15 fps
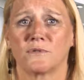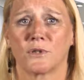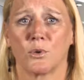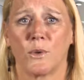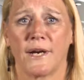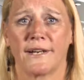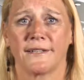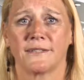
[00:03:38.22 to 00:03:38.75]
for a
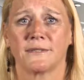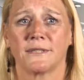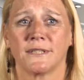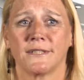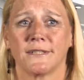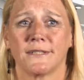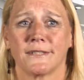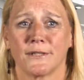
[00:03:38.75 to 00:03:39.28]
while.
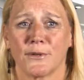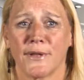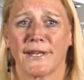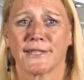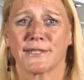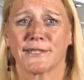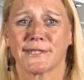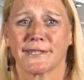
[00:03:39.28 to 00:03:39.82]
So
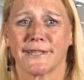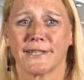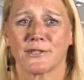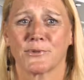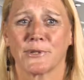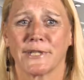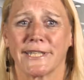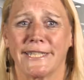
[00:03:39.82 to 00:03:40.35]

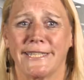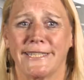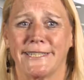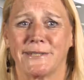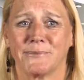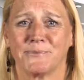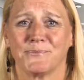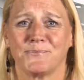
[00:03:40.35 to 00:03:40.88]
that's really
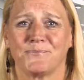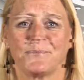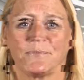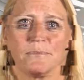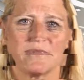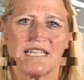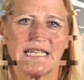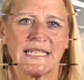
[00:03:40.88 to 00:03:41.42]
key.
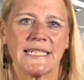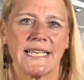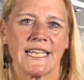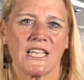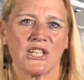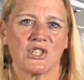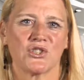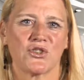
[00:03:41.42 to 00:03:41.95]

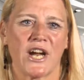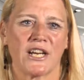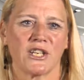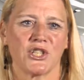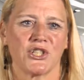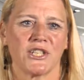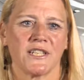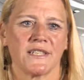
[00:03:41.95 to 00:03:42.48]
Test-taking
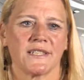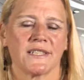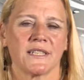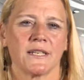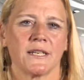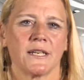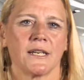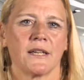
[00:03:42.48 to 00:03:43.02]

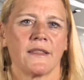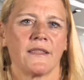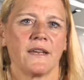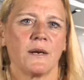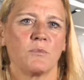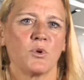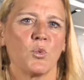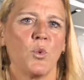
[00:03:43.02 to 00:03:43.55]
strategies. The
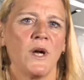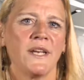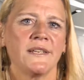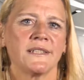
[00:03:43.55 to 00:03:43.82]
number 1